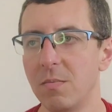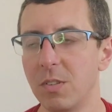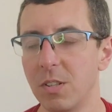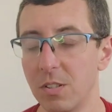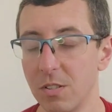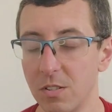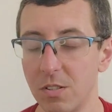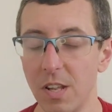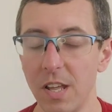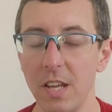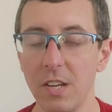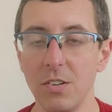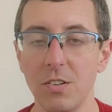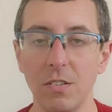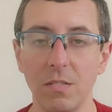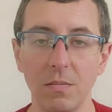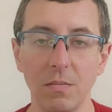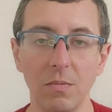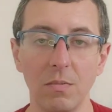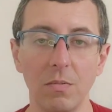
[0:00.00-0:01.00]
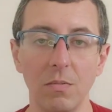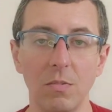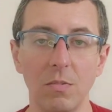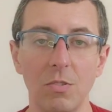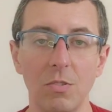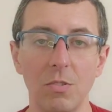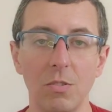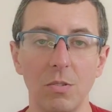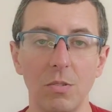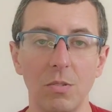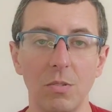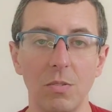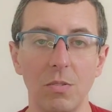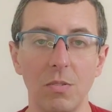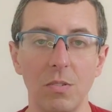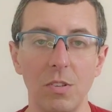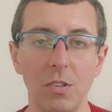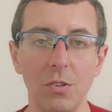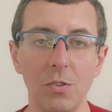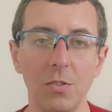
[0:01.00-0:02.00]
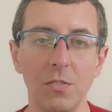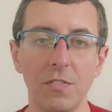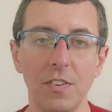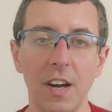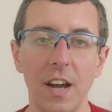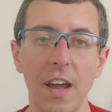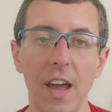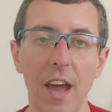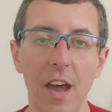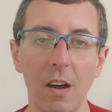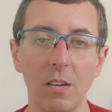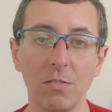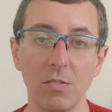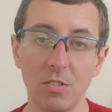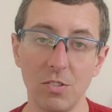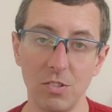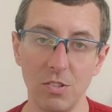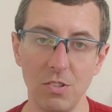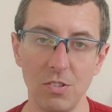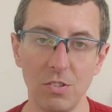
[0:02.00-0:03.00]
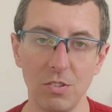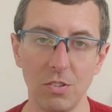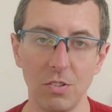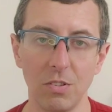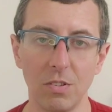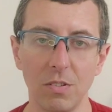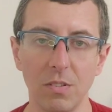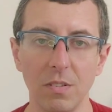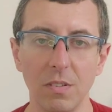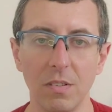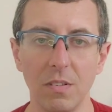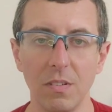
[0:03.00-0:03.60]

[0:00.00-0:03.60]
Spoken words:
Translation to Unified Health System.